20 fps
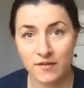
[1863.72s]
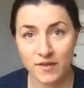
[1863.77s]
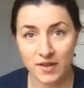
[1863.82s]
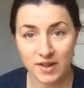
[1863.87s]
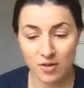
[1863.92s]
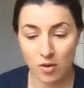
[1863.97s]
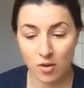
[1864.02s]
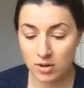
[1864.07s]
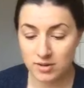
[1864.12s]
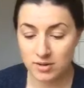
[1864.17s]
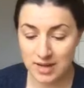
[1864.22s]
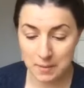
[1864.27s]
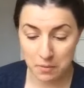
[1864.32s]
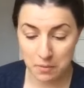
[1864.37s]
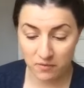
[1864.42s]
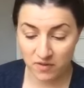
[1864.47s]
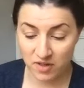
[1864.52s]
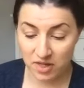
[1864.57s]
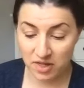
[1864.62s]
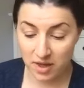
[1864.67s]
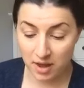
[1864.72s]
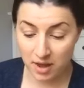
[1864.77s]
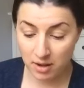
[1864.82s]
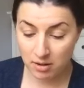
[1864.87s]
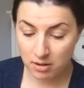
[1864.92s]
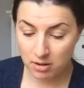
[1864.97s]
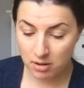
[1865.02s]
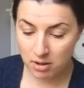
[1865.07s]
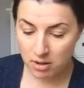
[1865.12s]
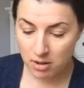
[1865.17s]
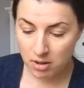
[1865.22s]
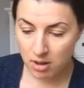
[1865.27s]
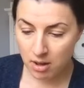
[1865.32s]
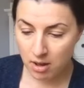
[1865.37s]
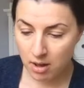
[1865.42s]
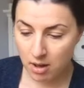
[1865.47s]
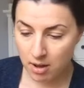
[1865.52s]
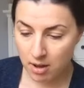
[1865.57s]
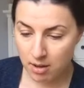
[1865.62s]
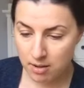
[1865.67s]
fits all type of a thing.
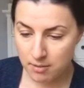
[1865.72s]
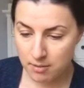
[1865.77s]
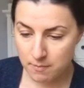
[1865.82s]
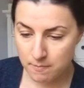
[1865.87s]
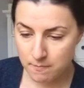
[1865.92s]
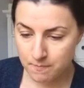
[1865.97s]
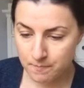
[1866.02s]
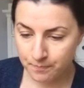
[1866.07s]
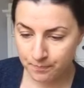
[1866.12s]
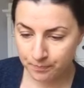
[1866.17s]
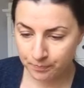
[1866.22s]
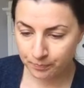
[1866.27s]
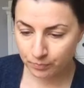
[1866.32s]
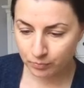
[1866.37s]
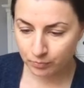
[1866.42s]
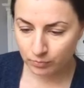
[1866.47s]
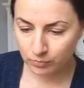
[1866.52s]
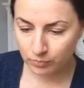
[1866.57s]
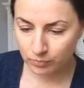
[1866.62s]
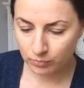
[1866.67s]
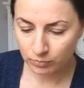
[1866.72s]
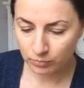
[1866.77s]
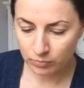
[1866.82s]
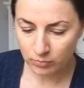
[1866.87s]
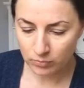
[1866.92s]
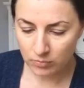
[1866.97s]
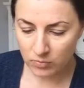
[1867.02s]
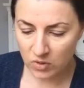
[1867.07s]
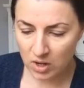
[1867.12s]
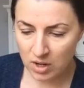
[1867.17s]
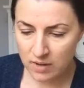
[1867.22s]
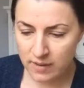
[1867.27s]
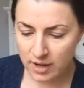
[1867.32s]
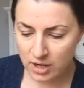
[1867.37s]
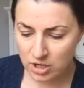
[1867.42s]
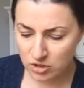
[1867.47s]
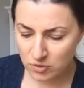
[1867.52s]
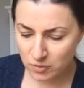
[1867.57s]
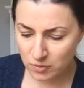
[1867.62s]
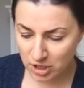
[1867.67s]
And then I
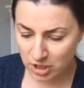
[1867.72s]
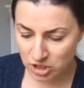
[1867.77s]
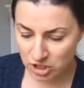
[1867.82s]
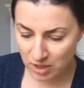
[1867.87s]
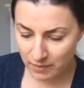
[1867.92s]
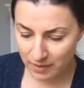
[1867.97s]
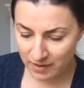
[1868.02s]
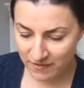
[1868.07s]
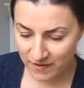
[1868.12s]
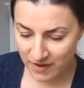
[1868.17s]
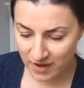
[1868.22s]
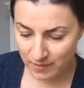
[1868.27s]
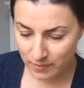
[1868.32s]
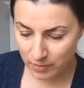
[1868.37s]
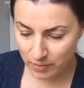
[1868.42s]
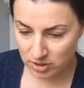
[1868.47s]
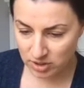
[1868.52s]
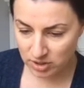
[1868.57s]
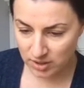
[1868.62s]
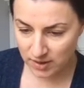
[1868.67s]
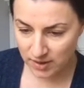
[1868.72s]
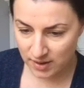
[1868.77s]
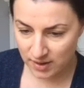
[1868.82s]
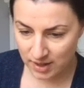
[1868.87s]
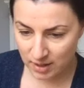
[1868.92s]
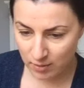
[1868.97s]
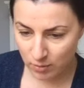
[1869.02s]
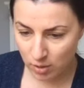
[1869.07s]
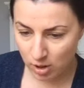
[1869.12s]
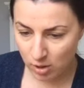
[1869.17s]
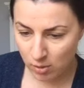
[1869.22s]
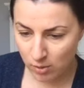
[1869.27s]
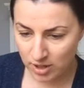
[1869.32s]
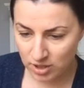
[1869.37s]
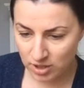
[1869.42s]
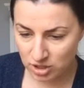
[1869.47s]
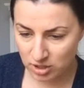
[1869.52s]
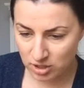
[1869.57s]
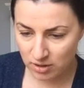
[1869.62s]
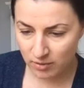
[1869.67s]
just want to check my Facebook to see what
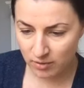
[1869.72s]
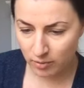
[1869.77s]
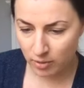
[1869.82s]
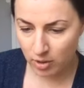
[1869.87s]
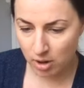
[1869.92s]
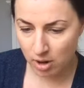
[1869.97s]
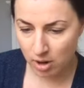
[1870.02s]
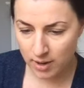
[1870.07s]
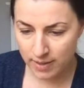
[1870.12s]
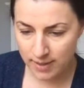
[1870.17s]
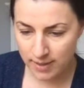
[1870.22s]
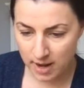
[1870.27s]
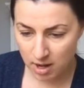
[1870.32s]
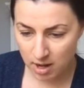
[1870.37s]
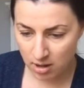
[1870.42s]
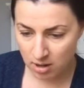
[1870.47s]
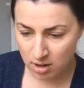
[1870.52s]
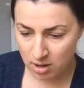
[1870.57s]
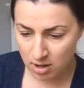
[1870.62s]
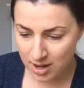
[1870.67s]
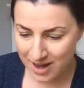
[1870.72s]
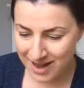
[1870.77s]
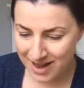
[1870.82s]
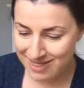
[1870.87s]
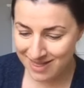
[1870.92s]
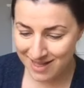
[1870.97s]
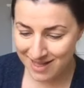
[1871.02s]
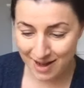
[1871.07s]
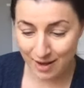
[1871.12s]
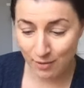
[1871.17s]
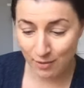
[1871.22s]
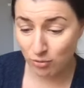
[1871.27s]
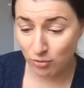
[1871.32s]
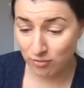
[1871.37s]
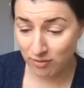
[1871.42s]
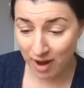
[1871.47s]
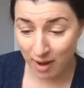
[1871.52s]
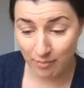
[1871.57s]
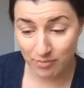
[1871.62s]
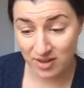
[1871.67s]
questions were on there. And then I will
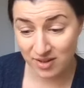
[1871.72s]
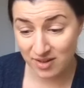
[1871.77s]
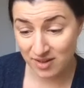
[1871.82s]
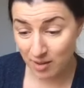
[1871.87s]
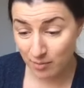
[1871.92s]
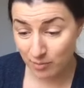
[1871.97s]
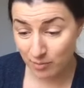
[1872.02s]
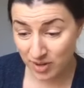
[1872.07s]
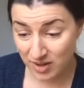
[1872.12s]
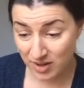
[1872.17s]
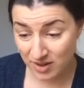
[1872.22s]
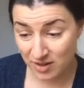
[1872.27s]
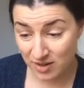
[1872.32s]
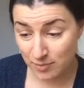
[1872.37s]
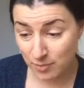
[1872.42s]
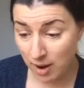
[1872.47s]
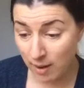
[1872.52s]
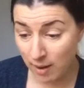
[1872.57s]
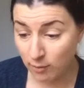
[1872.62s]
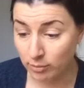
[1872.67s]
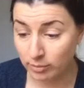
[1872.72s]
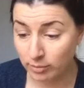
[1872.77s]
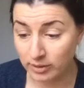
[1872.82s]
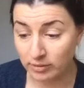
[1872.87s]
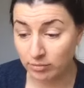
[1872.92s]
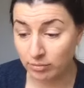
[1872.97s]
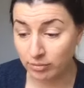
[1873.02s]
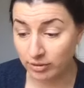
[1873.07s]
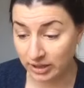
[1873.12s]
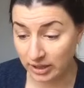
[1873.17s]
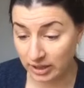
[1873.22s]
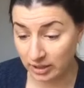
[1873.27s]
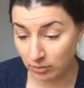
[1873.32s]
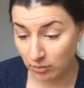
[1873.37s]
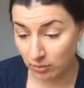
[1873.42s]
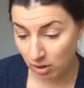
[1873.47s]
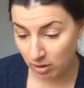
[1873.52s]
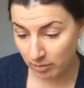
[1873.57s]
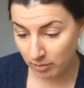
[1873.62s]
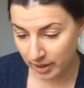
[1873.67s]
wrap this up because it's probably really
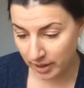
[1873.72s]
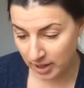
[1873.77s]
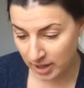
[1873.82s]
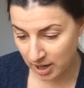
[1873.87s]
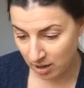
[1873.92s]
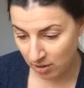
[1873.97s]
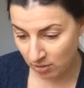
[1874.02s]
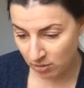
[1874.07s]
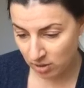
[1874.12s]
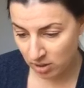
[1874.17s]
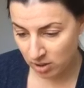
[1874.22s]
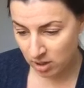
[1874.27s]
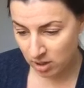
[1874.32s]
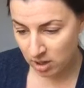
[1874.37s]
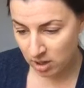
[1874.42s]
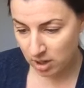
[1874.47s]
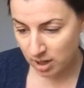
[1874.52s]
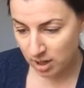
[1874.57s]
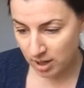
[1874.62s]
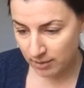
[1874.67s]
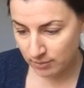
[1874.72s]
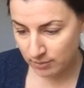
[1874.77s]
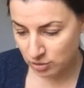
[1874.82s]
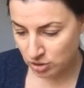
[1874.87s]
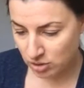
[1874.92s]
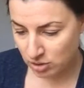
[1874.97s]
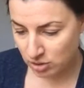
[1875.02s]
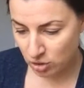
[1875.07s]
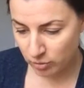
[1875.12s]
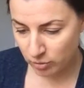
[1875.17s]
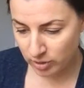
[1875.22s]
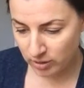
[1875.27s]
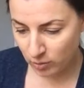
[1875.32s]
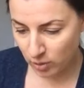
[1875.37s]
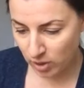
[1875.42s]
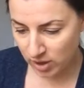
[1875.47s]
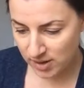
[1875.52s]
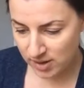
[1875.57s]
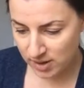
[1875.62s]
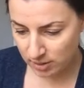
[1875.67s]
long by now. And I'm sure nobody
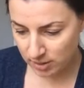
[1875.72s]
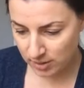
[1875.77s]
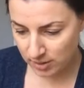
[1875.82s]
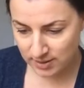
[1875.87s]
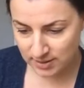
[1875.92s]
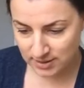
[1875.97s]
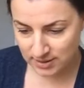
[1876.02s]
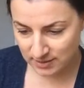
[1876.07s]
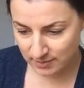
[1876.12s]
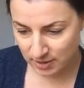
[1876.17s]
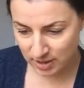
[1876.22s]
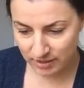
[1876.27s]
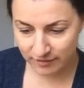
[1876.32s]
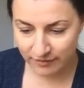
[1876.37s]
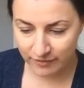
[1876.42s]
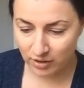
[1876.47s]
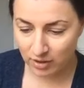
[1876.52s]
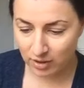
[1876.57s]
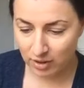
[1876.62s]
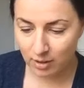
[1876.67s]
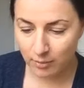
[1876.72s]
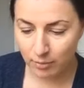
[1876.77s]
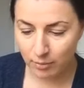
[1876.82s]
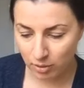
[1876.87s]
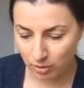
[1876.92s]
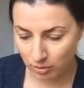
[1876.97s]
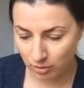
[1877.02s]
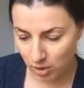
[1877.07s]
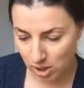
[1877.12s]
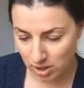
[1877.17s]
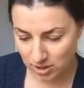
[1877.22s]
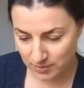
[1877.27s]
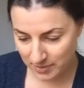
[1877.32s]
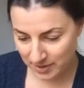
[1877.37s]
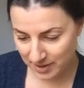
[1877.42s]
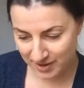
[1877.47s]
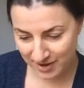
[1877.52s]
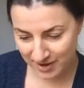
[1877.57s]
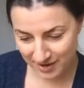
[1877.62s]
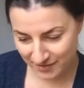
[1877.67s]
wants to listen to me for a prolonged
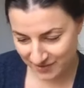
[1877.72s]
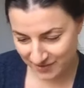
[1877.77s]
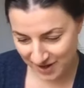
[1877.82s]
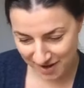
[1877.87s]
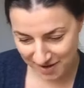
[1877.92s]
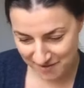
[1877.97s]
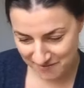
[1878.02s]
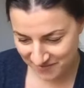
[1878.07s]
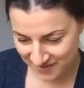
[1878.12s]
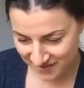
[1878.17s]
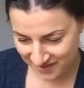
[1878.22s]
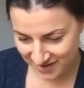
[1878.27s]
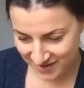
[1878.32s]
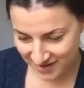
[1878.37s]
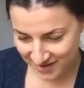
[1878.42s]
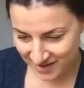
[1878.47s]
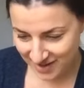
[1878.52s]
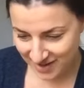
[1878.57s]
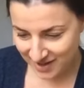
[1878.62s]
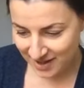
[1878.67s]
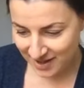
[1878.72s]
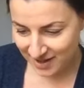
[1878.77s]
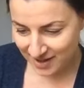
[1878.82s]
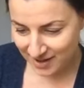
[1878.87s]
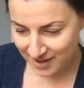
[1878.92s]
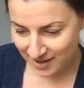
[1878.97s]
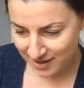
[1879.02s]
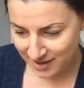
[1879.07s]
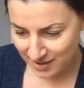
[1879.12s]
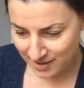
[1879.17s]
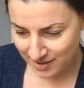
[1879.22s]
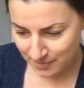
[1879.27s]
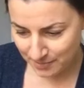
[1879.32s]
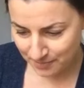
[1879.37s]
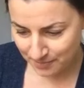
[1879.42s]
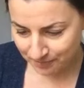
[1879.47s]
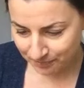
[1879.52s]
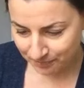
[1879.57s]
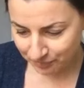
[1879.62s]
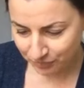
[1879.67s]
period of
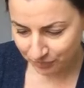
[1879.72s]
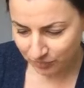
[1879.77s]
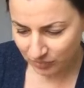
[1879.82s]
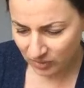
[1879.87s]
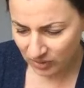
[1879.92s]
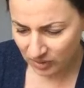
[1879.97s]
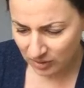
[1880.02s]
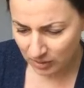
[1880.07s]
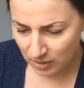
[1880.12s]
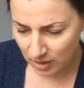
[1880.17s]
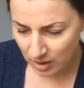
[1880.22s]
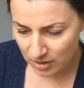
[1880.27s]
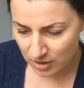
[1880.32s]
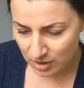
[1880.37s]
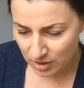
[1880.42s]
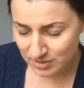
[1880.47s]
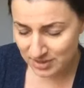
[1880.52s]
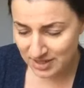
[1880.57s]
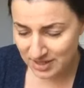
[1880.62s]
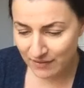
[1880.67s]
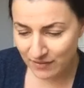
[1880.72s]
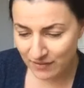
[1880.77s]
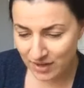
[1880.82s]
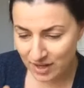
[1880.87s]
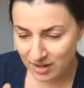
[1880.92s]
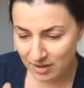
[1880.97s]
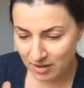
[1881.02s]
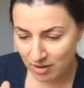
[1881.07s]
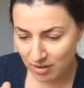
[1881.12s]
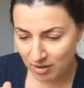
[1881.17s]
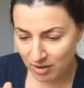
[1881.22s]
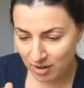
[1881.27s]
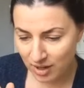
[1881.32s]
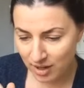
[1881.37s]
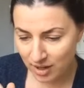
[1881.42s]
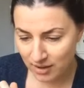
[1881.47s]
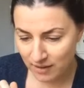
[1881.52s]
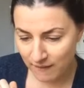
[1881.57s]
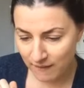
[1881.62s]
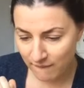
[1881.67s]
time. So Devin
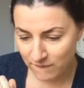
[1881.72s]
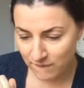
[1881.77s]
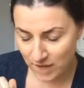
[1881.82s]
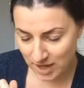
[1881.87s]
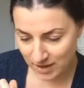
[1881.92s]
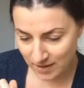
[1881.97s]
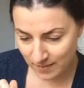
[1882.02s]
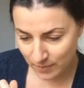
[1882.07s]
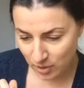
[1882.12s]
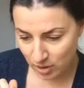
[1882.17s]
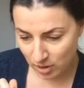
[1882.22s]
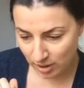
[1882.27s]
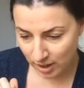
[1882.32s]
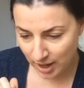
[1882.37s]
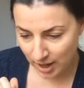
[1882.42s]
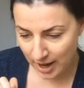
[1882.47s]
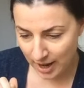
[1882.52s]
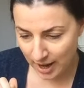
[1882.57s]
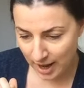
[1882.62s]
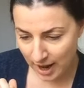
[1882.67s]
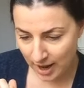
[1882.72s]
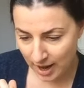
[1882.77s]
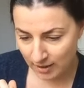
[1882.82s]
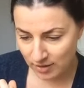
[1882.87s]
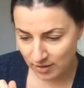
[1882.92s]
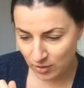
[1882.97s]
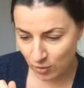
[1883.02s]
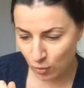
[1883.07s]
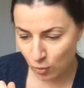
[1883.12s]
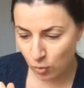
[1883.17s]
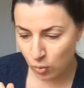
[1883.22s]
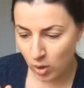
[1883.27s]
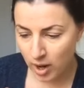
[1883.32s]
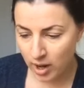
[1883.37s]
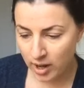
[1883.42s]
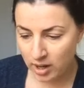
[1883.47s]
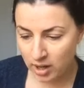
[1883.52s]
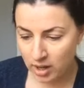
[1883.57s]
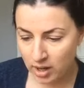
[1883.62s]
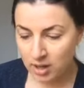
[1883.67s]
on Facebook had asked,
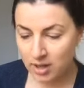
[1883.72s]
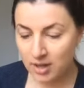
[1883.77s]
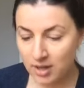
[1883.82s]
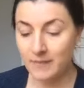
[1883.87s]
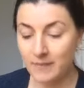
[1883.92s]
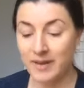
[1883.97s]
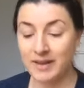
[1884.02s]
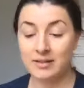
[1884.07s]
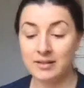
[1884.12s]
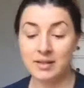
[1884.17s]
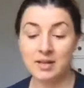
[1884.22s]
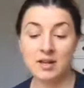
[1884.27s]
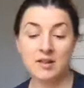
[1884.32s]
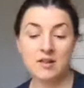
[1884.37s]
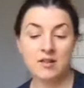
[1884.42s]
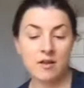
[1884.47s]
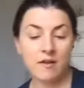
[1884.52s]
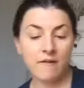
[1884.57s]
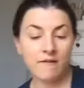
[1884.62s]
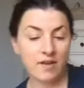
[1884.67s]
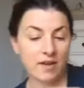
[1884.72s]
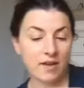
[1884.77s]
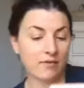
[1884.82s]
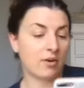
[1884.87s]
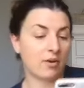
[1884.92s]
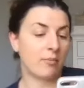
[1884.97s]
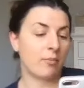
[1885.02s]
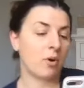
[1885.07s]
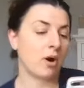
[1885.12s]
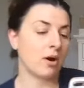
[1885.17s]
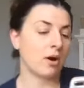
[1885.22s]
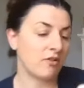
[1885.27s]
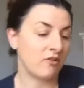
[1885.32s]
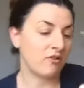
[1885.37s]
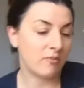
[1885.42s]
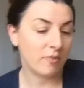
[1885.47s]
what is my least favorite part of